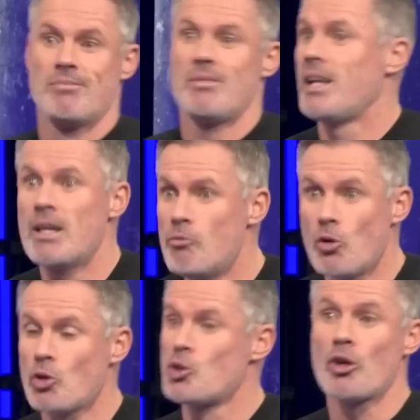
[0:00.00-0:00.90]
Ian
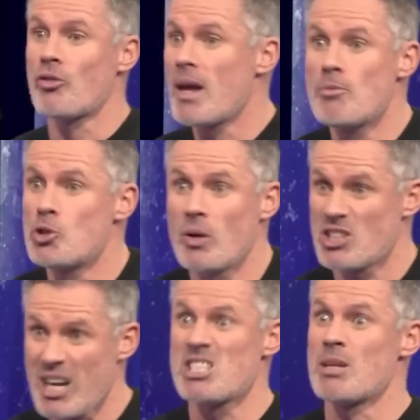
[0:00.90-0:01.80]
Rush or a Graham
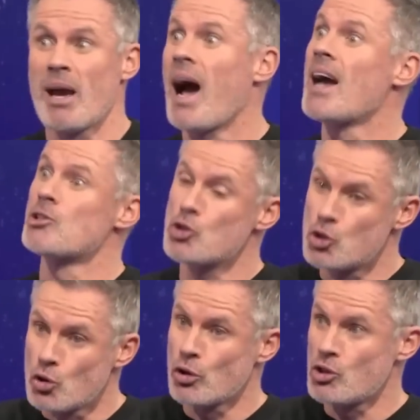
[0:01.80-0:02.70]
Souness actually behind and
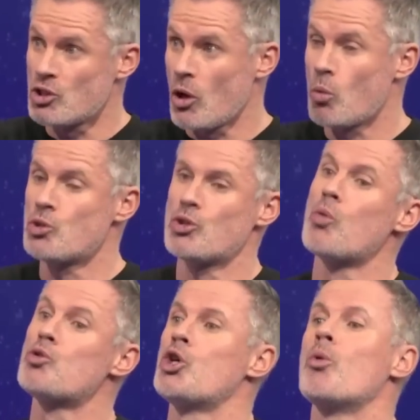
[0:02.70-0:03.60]
joins
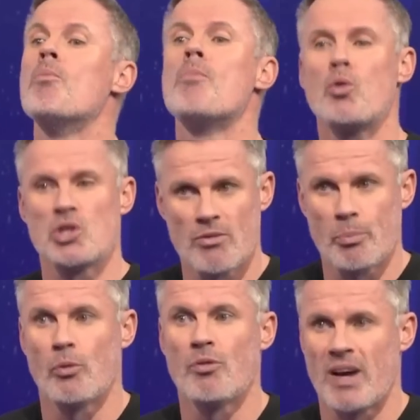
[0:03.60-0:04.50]
those two most
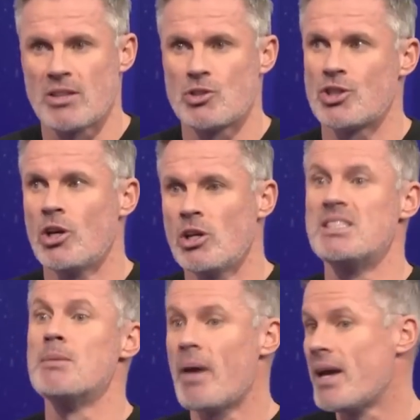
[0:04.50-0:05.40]
Liverpool fans
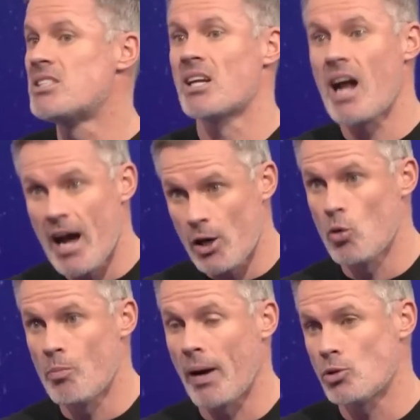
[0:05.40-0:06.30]
debate and argue
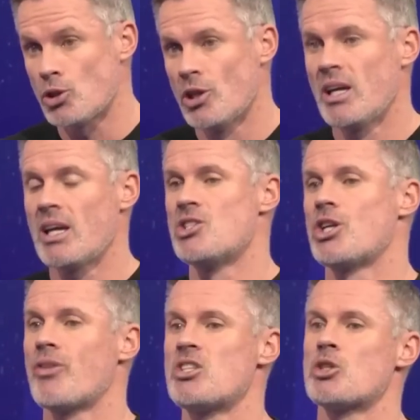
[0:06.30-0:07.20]
about is the
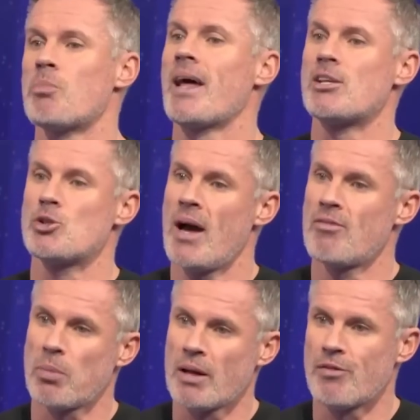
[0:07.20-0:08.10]
greatest player to
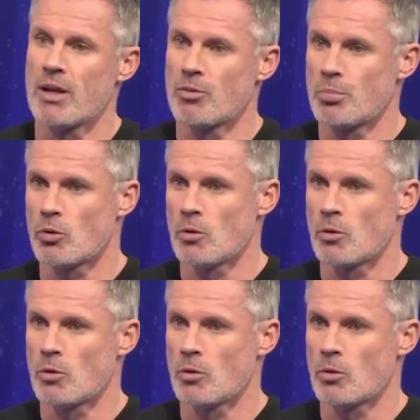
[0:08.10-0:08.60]
ever play for Liverpool.